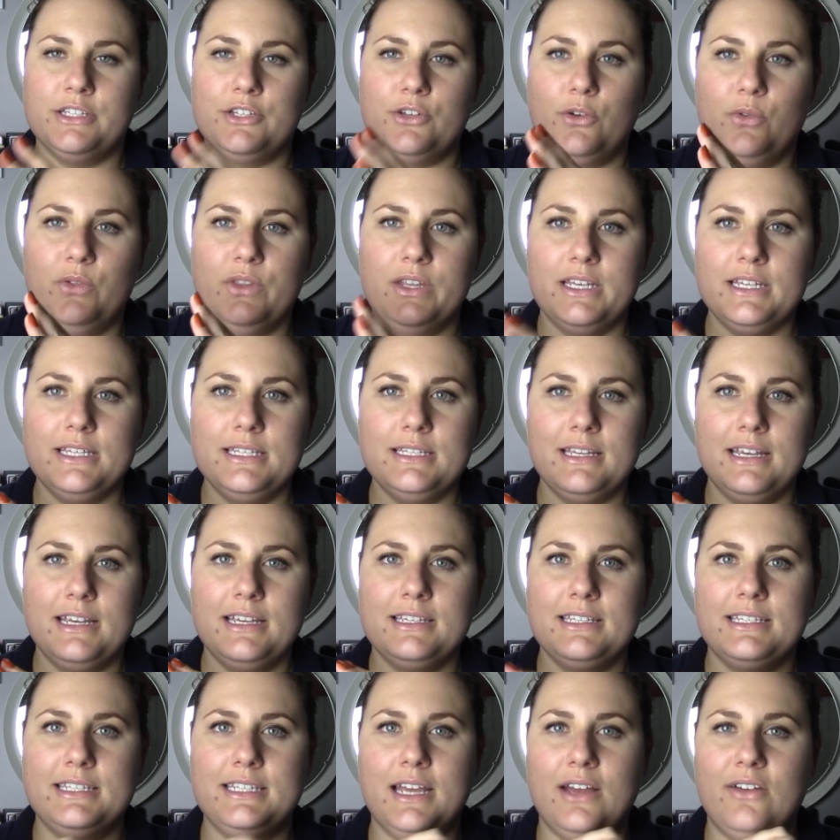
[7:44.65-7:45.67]
So this
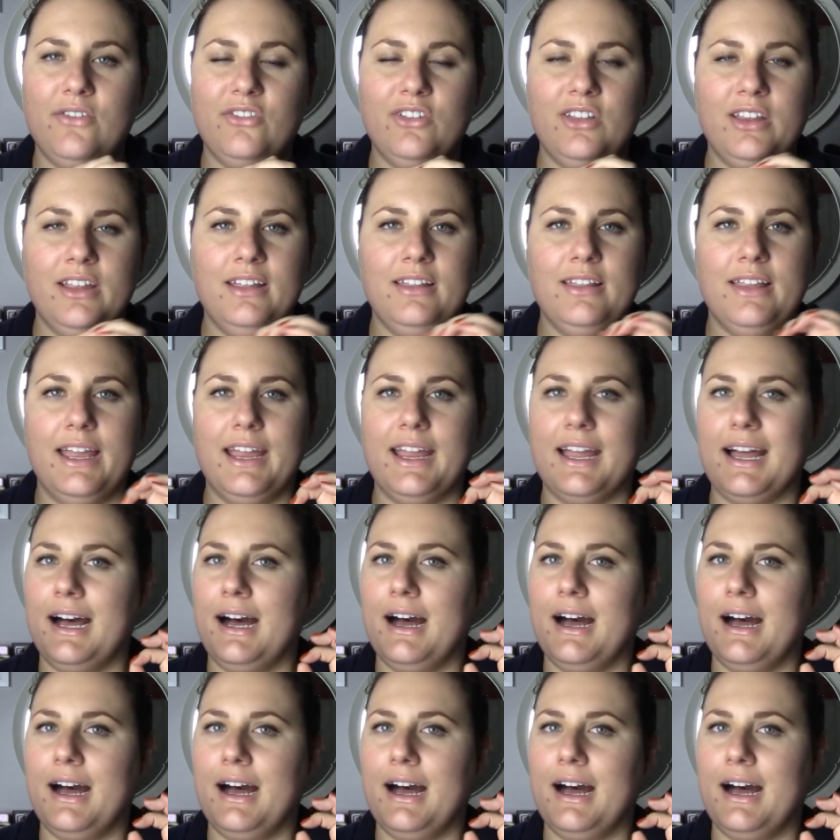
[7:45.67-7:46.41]
is definitely like